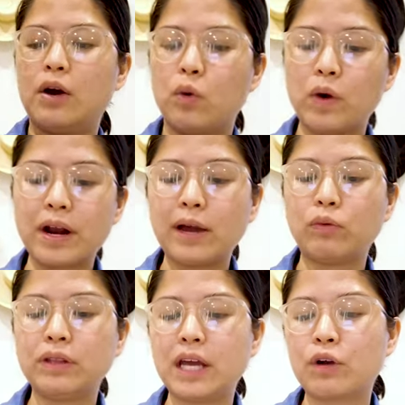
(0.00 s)
What I
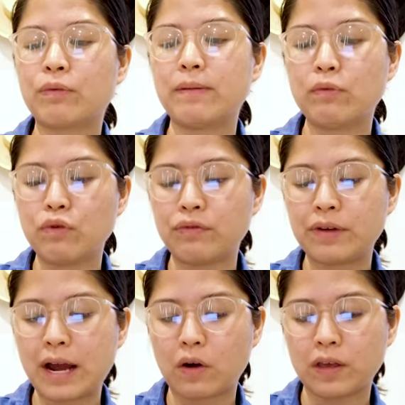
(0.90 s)
would then remove
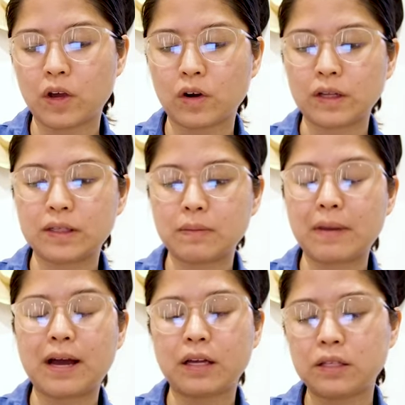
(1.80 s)
now here, it's
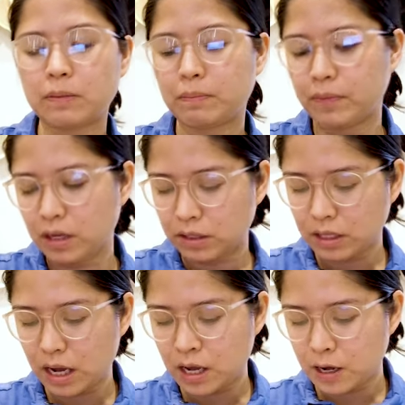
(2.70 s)

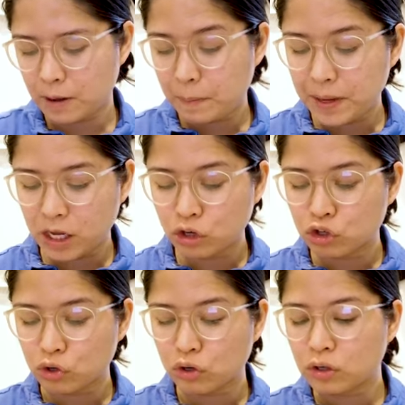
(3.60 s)
a pick and
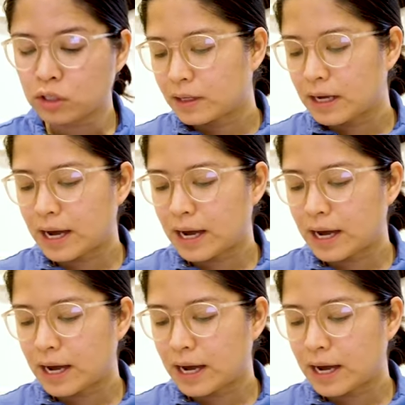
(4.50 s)
choose.